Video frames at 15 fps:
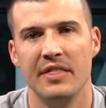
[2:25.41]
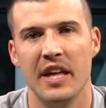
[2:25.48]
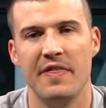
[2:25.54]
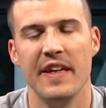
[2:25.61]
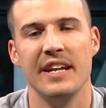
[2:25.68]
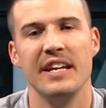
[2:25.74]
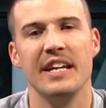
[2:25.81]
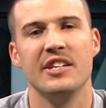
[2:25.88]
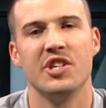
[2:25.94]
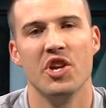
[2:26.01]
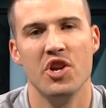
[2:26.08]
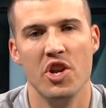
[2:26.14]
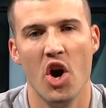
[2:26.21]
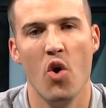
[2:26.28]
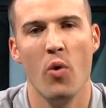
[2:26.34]
that they need to
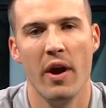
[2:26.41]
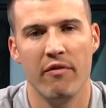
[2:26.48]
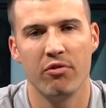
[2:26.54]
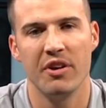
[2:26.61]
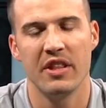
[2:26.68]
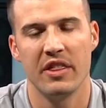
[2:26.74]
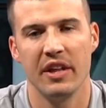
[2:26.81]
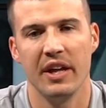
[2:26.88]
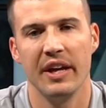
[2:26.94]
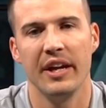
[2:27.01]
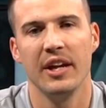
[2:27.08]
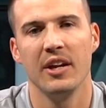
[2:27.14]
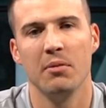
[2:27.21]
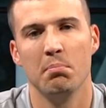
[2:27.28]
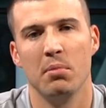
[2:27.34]
know
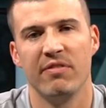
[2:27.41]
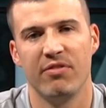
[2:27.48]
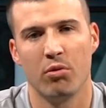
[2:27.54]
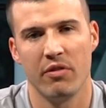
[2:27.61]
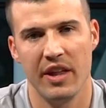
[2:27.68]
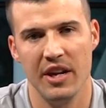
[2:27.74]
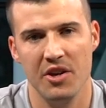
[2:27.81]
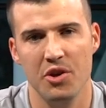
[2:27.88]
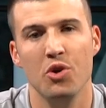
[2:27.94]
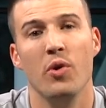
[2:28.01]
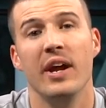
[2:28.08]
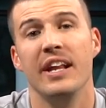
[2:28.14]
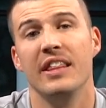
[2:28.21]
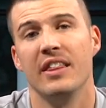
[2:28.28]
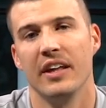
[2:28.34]
everything before they do
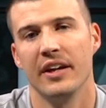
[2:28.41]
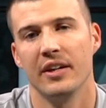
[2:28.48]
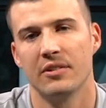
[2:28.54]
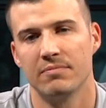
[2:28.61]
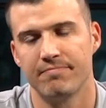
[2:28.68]
anything.